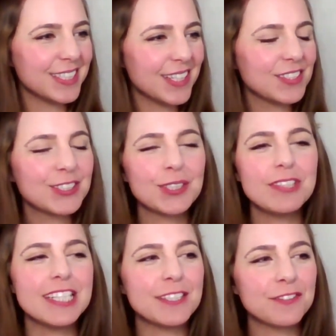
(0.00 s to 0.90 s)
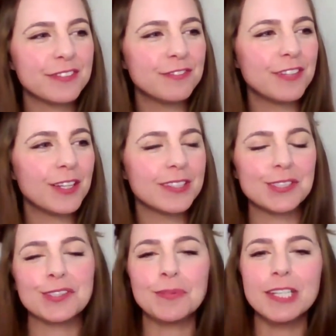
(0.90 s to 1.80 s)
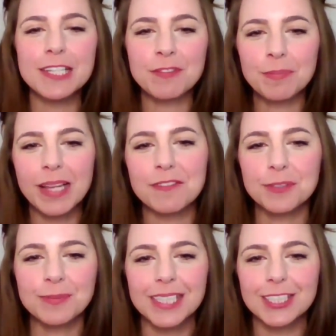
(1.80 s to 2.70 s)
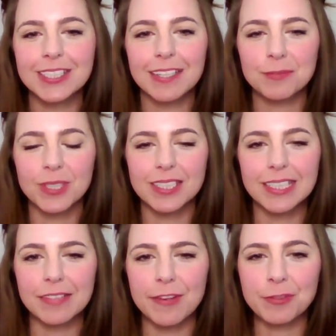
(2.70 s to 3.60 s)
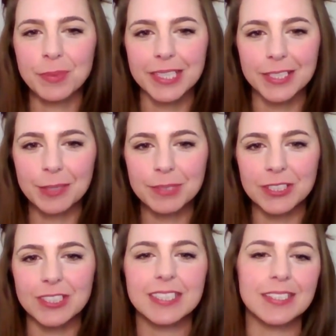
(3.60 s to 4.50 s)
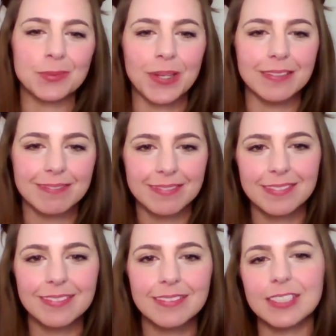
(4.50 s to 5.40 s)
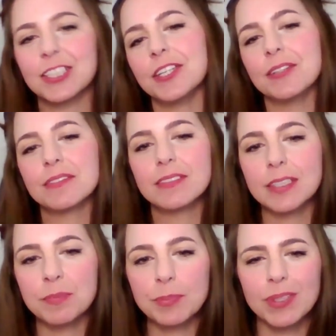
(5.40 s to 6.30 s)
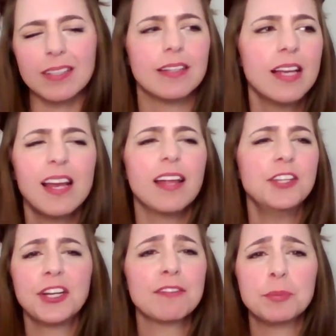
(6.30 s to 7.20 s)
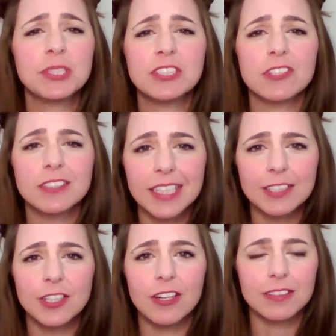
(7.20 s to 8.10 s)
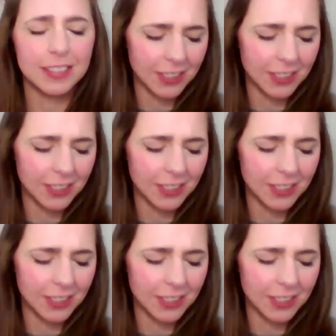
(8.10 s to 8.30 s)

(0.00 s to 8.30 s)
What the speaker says: I've got so many different followers on so many different platforms. I just kind of wanted to give everybody the opportunity as well. Because, some people, not everybody's on TikTok.